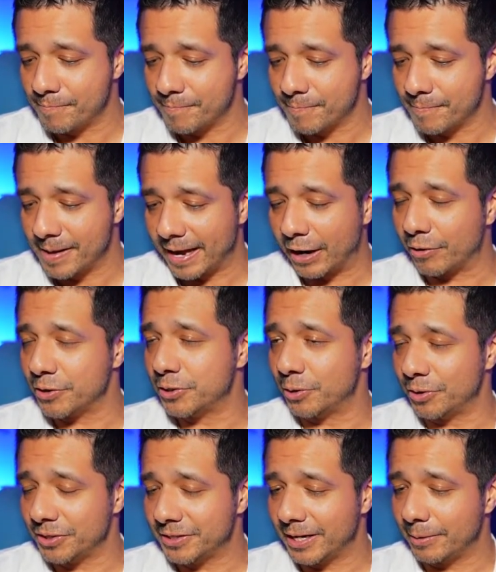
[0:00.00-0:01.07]
Arizona
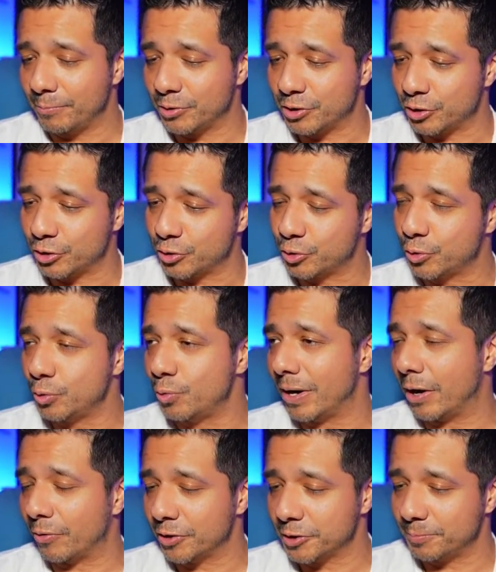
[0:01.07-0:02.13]
time, which is 2
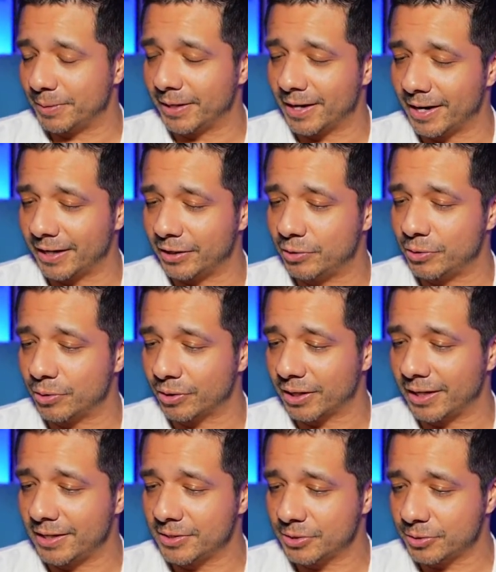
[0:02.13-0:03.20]
hours behind New York
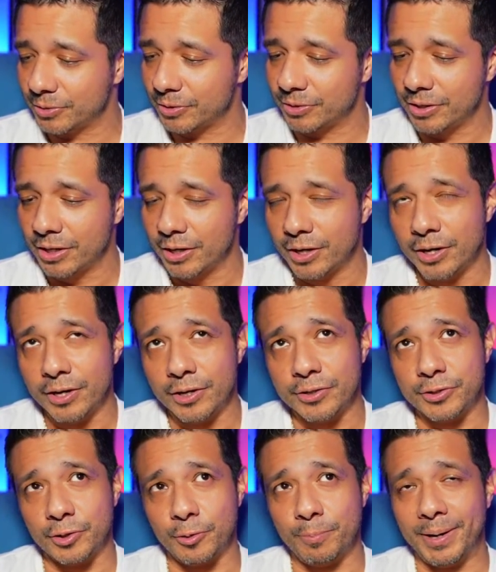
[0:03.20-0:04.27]
Eastern.
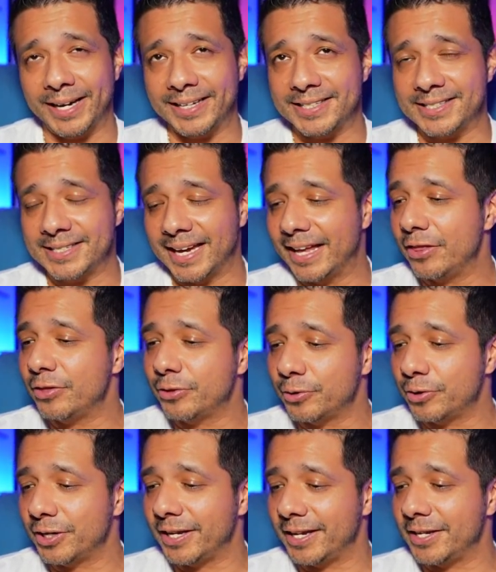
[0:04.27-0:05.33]
So by
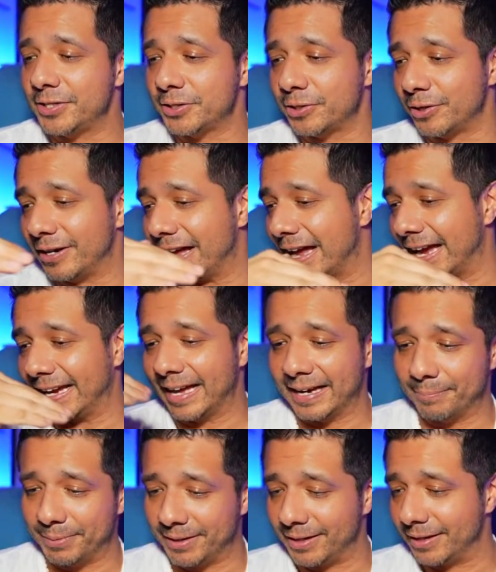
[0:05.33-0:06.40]
10:30 Eastern, I got to
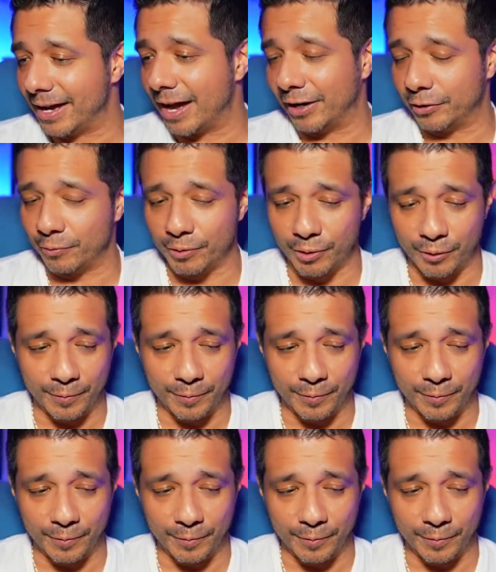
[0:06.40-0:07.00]
be on the road.